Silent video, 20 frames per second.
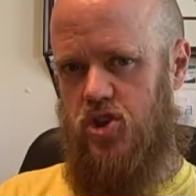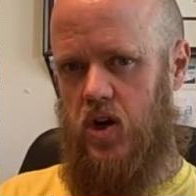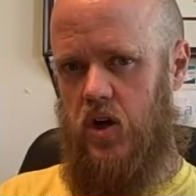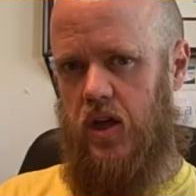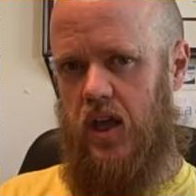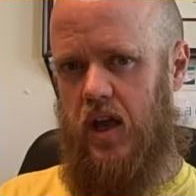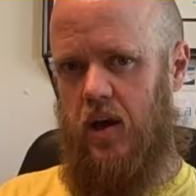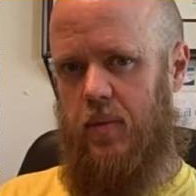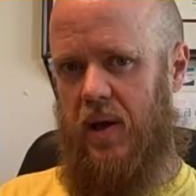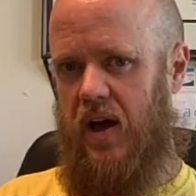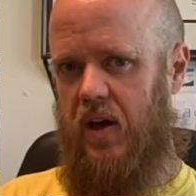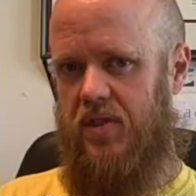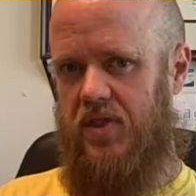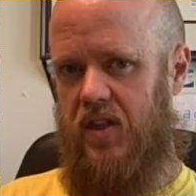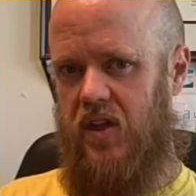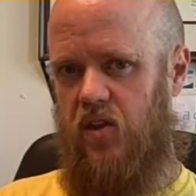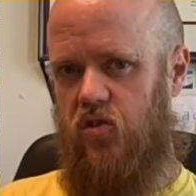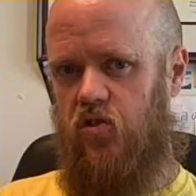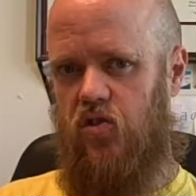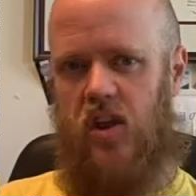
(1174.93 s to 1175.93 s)
talking about
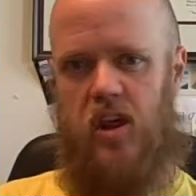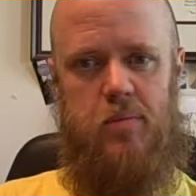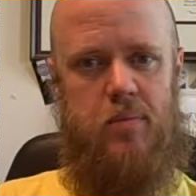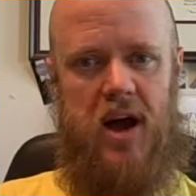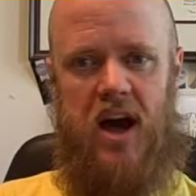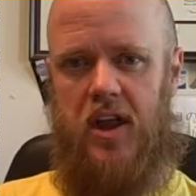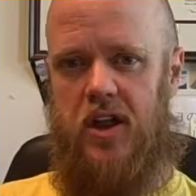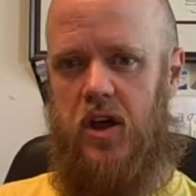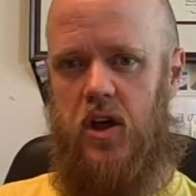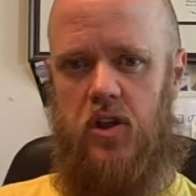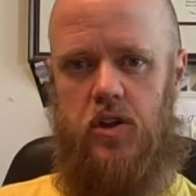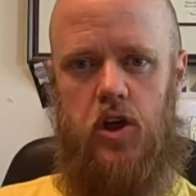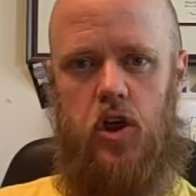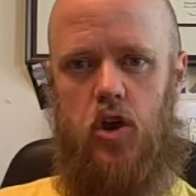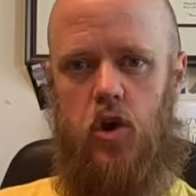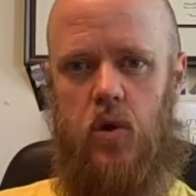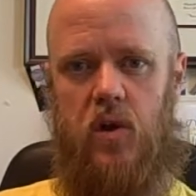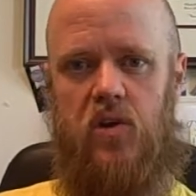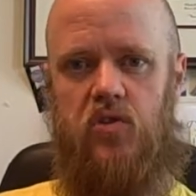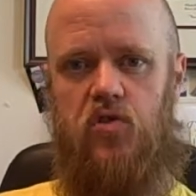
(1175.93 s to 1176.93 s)
the schemata and the
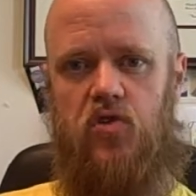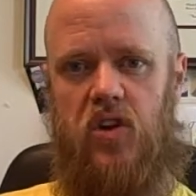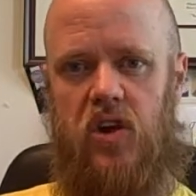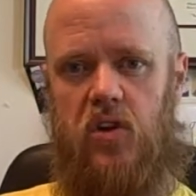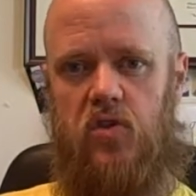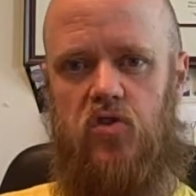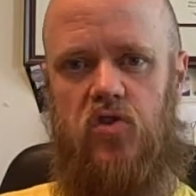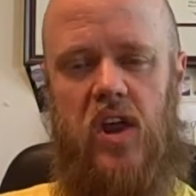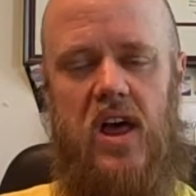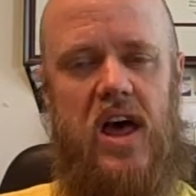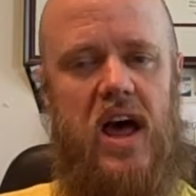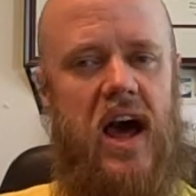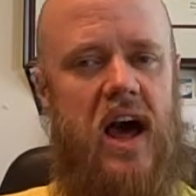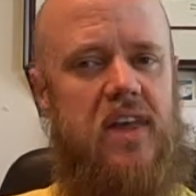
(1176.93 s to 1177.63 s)
heuristics,